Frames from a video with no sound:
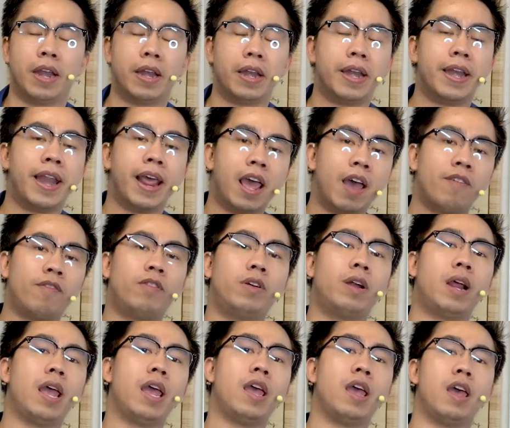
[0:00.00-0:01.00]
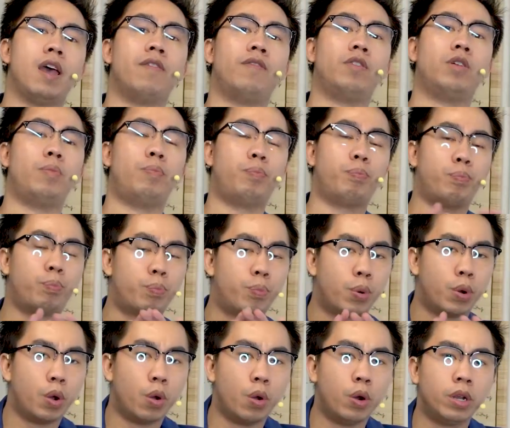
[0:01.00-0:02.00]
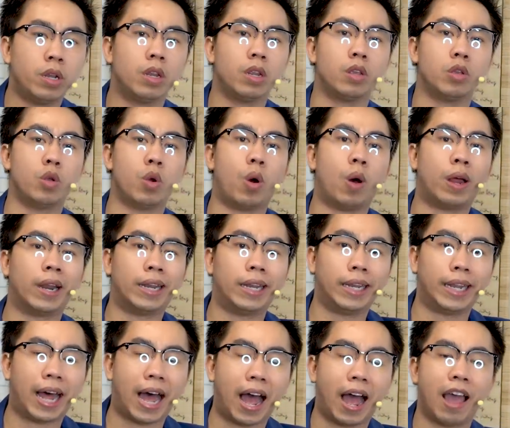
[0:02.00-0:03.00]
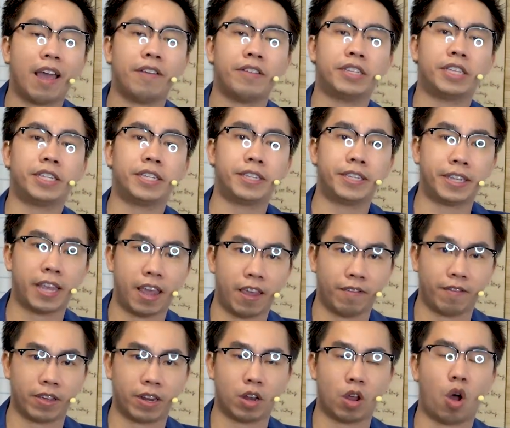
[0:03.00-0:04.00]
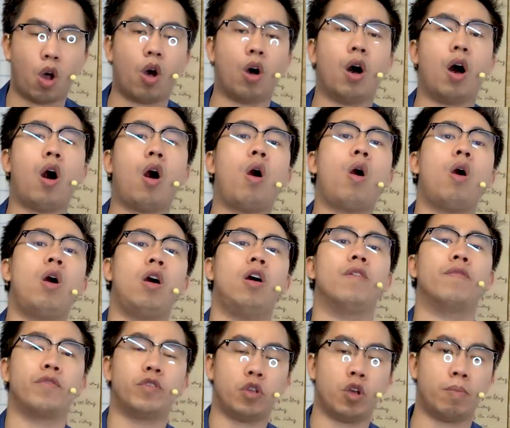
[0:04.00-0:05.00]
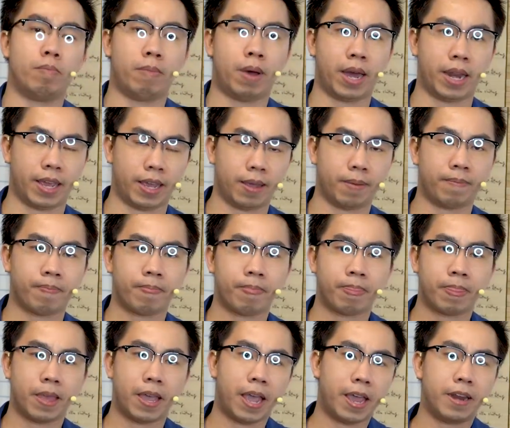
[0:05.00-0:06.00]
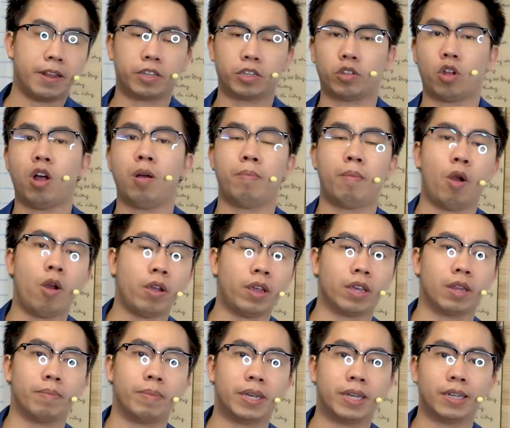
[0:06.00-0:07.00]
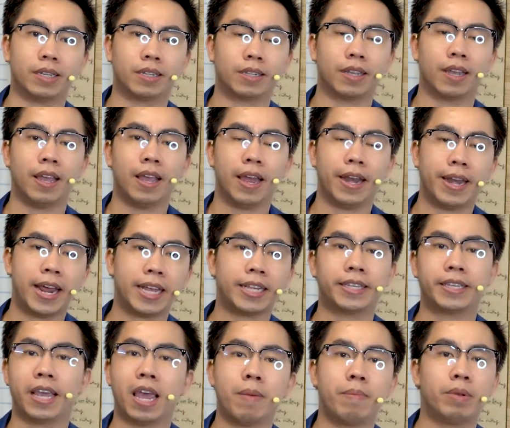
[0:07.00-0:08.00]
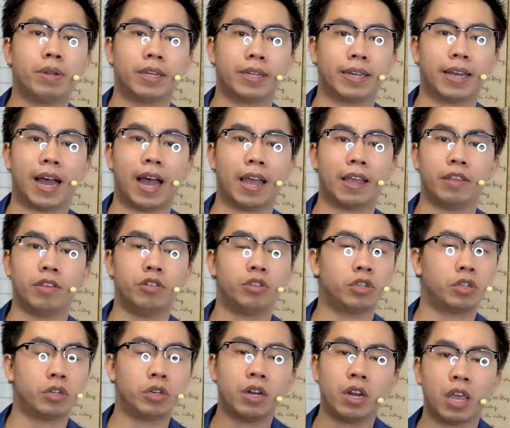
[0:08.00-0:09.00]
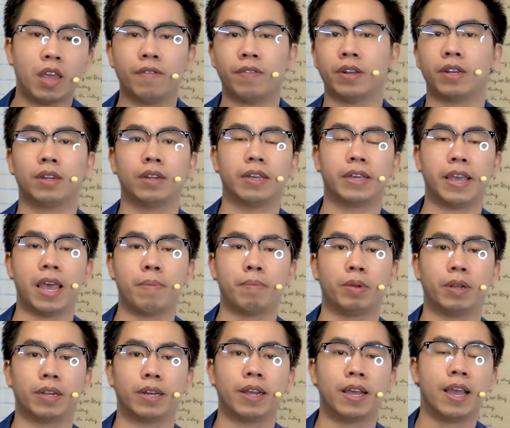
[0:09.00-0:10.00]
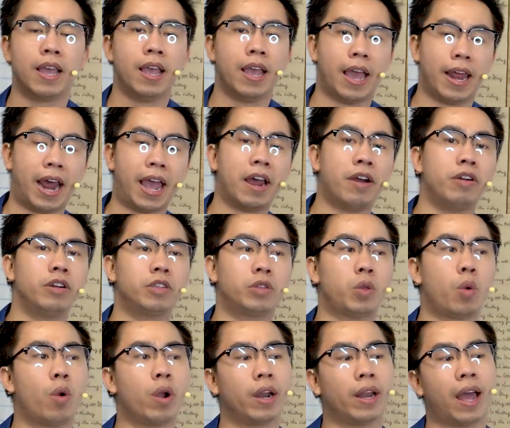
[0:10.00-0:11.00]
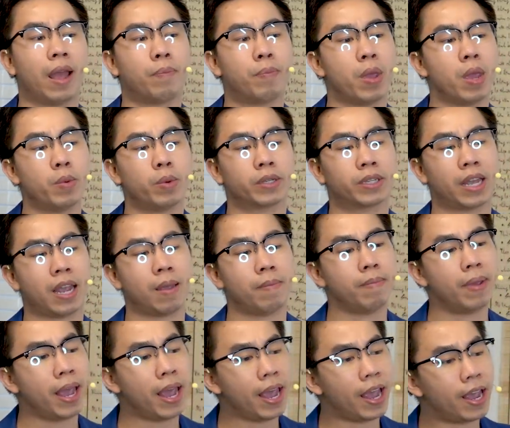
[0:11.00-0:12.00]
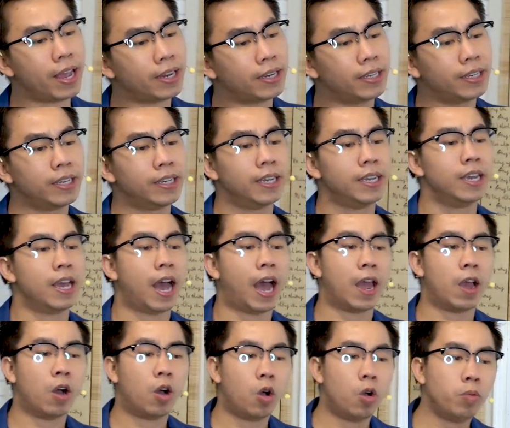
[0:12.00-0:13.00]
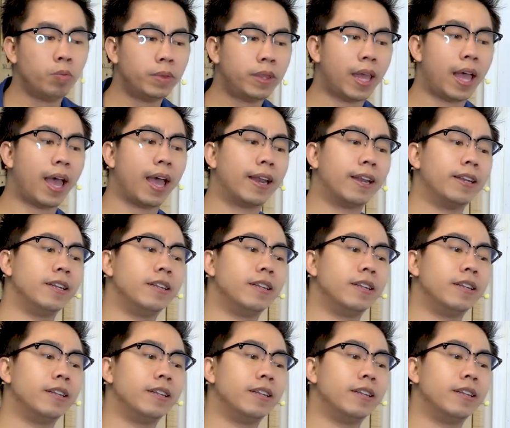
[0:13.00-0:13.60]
Never ever put your life saving or all of your money in the stock market because that's gambling, guy. You shouldn't even gambling. And I heard story like people say, man, I hope that